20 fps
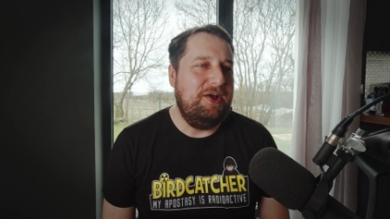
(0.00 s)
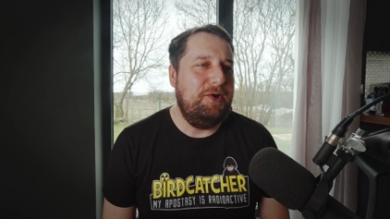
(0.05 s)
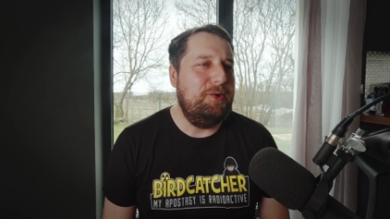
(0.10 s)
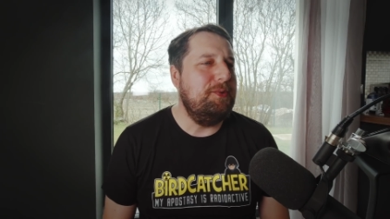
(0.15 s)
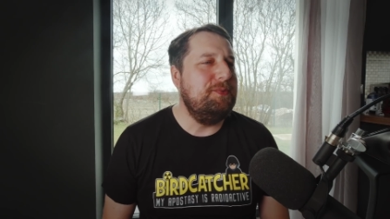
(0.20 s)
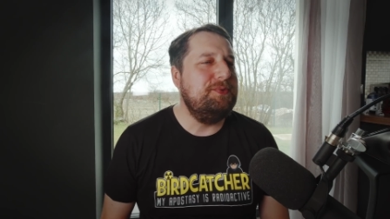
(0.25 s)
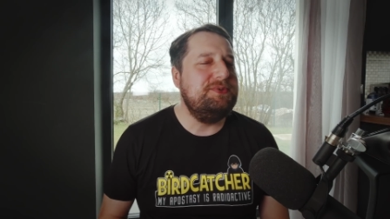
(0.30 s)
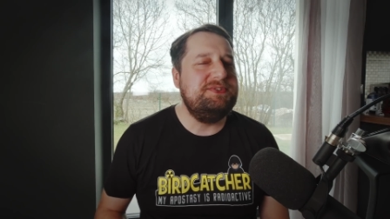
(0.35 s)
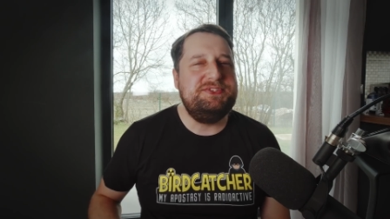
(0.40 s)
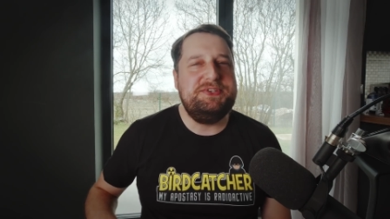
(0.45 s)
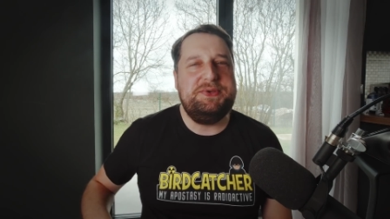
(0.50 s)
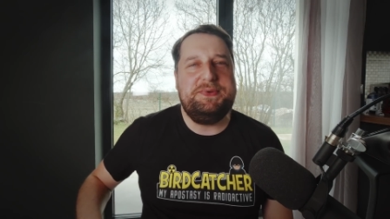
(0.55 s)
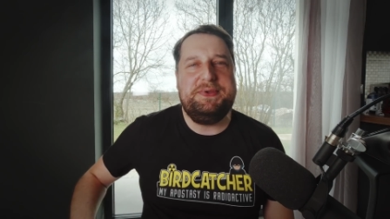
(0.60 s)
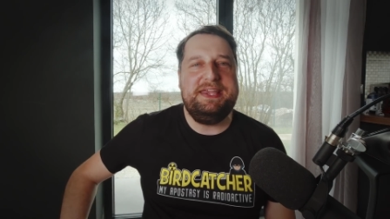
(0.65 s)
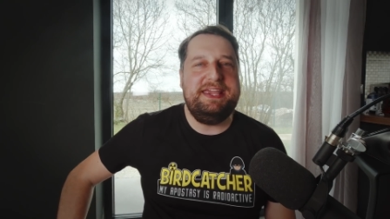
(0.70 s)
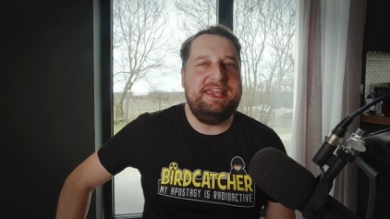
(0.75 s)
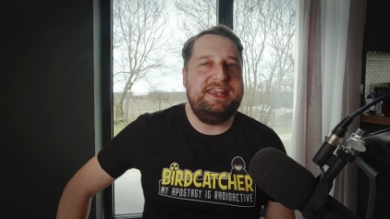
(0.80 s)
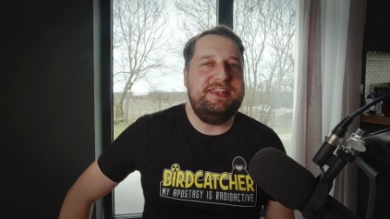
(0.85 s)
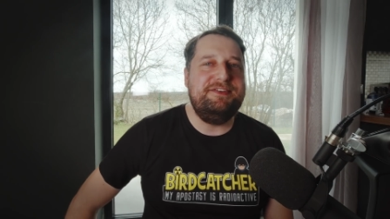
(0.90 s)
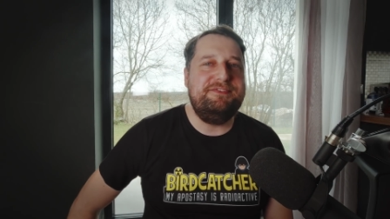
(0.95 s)
oh, I was
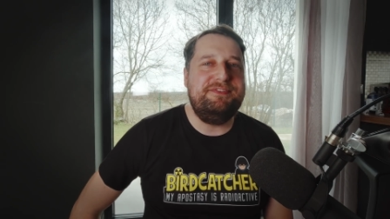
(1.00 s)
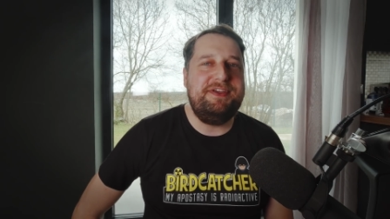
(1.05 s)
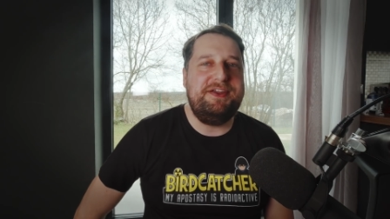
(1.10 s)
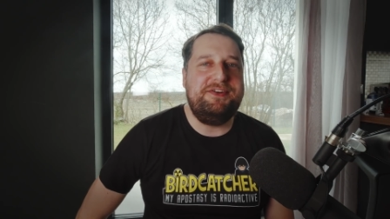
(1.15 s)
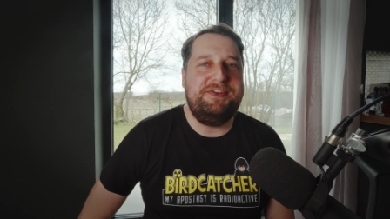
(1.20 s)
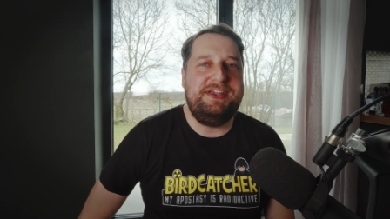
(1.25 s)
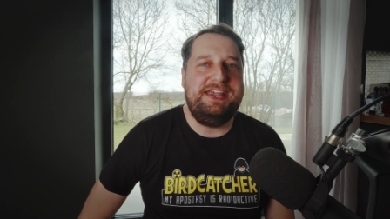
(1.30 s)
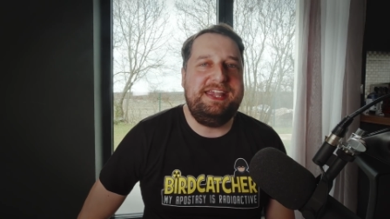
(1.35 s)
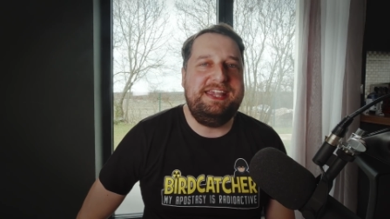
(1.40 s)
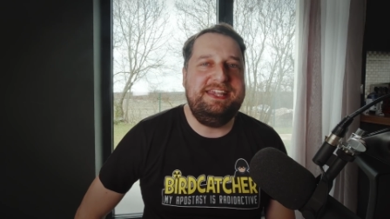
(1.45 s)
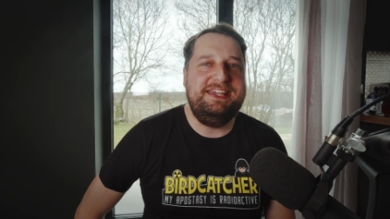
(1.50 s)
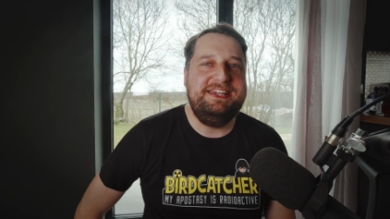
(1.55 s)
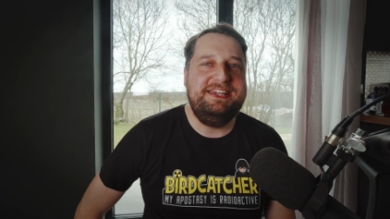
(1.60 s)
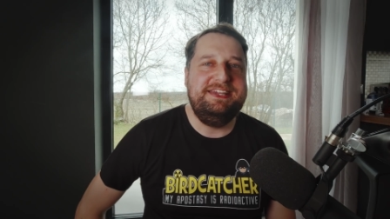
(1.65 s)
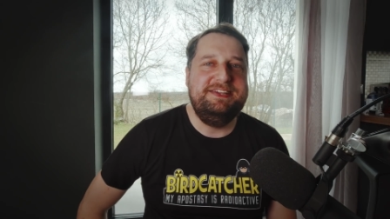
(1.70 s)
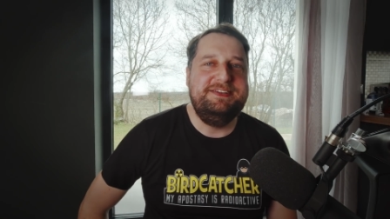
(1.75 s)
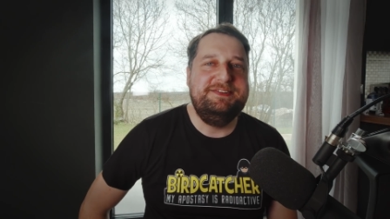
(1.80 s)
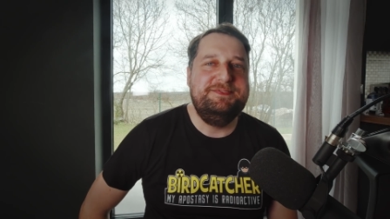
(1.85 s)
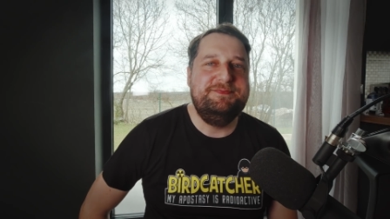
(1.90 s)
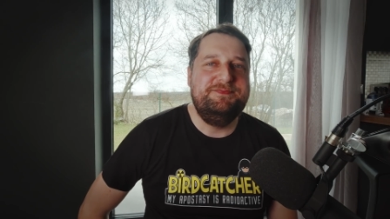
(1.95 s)
doing it in a
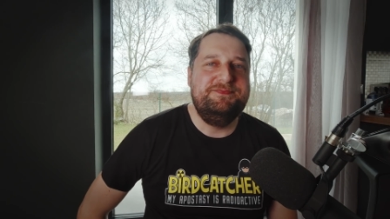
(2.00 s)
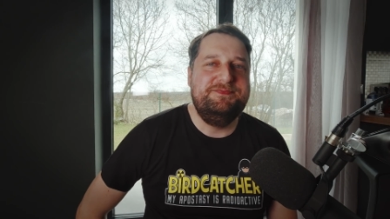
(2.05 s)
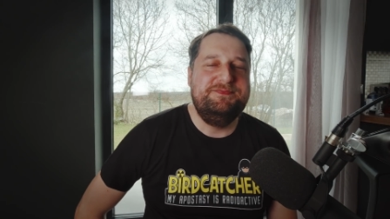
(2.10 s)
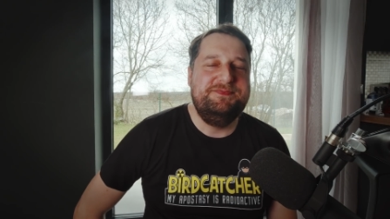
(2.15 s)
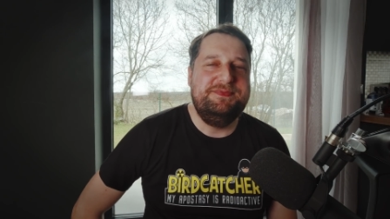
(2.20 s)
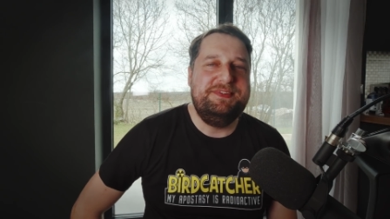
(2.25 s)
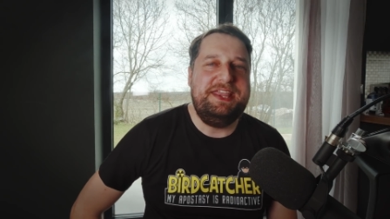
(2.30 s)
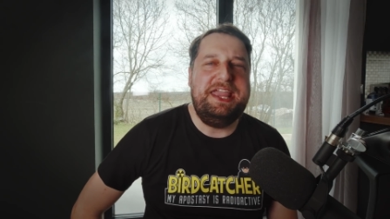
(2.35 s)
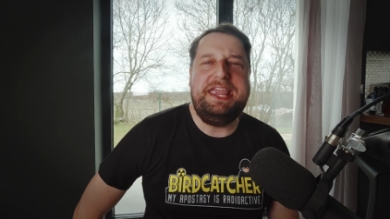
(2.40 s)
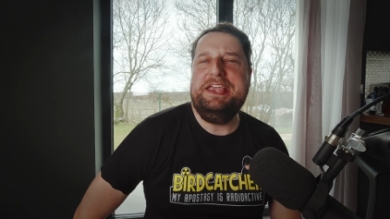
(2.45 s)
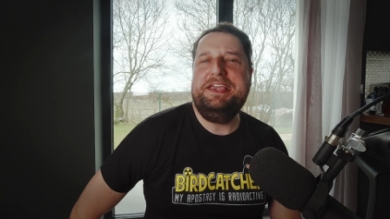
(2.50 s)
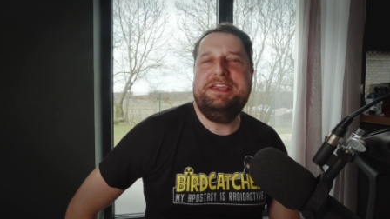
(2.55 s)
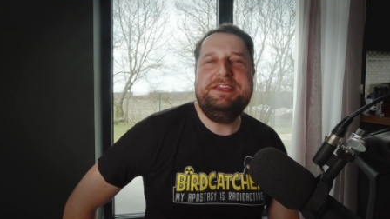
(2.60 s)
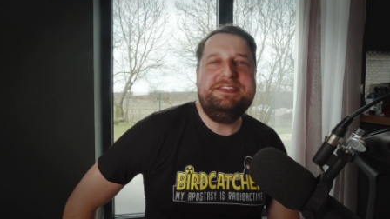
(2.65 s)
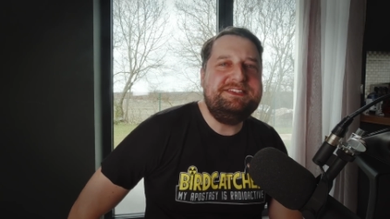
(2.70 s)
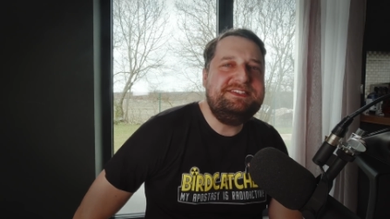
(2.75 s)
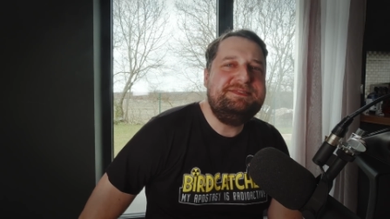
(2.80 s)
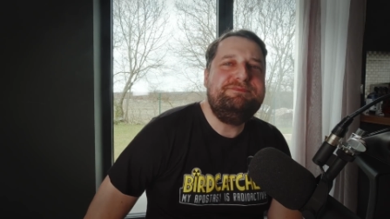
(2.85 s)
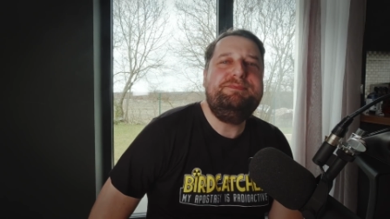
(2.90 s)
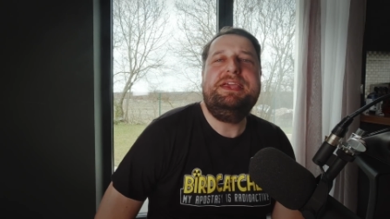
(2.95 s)
very
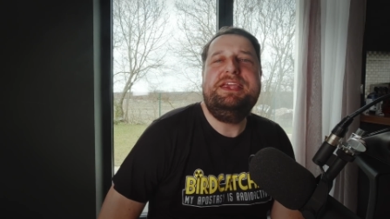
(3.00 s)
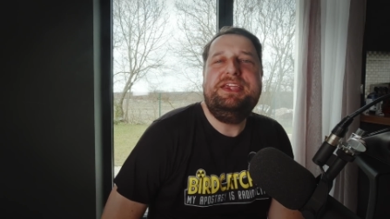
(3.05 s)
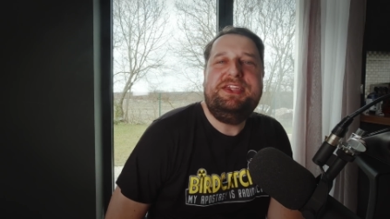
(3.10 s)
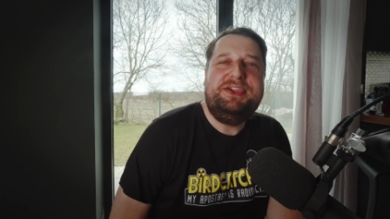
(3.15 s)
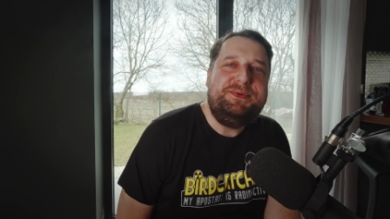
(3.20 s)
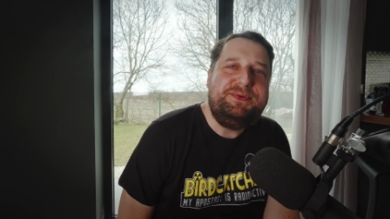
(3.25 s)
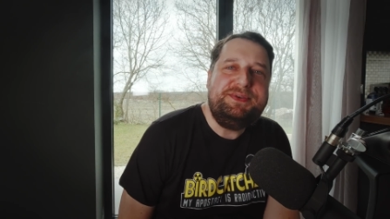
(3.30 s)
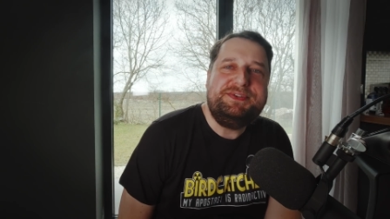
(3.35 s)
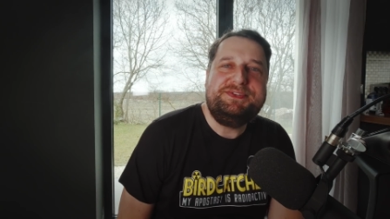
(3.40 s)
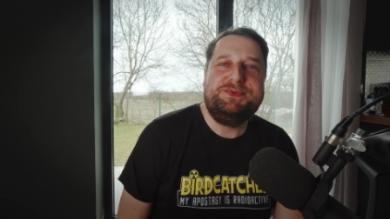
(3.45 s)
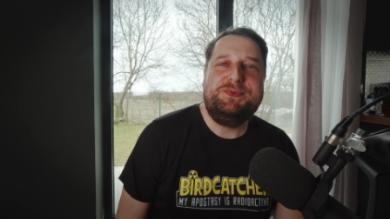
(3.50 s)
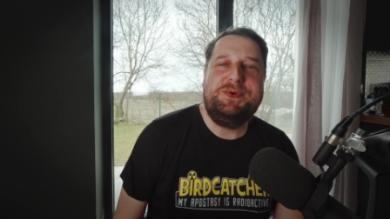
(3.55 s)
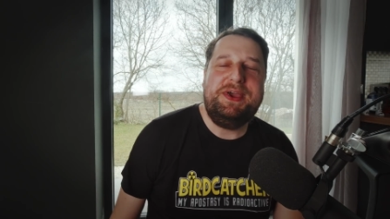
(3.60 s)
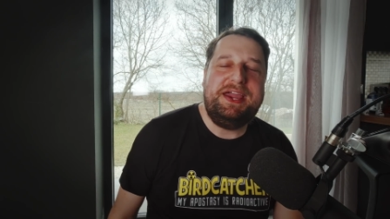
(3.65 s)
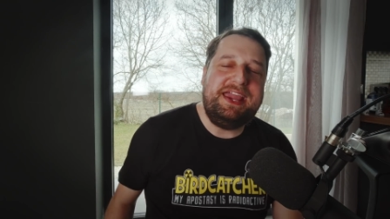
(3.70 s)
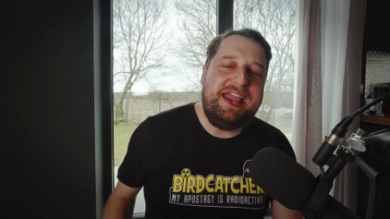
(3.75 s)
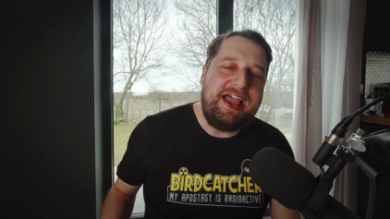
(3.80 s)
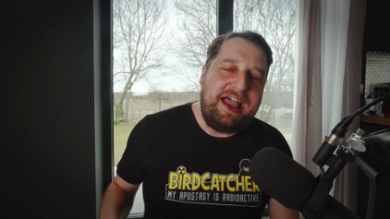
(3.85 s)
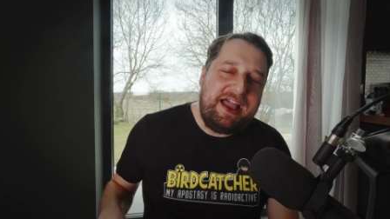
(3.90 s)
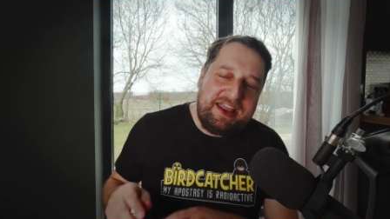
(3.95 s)
inconspicuous
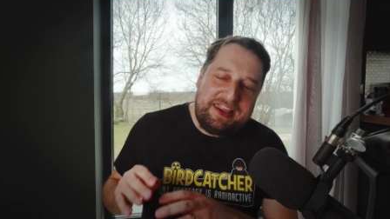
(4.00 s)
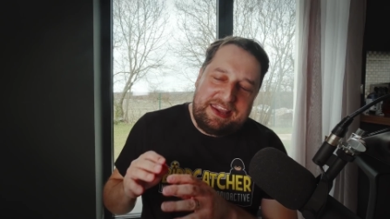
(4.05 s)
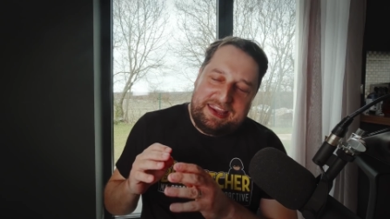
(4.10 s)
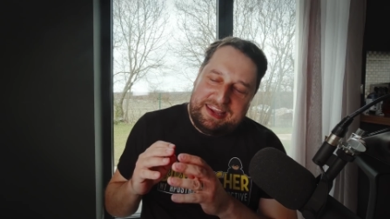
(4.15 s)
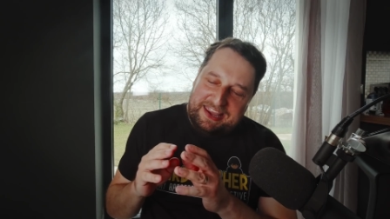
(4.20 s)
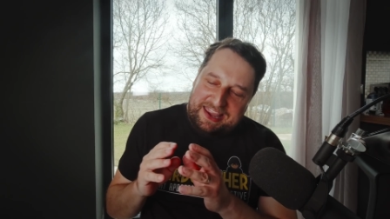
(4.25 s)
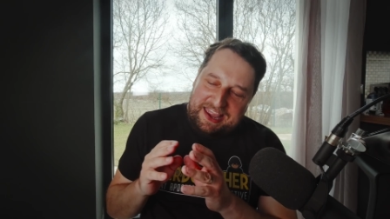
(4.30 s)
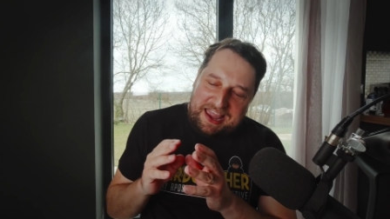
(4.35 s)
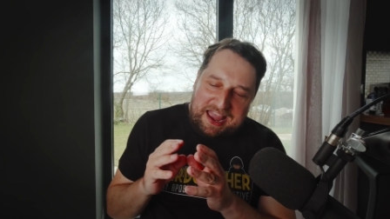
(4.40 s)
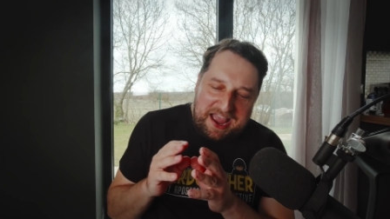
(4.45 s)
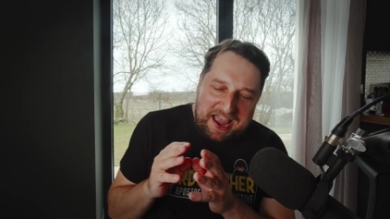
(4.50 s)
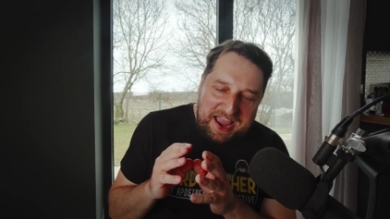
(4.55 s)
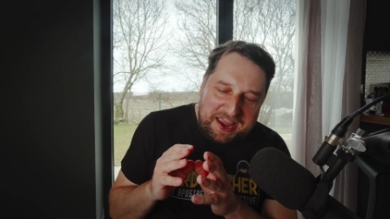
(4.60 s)
way. I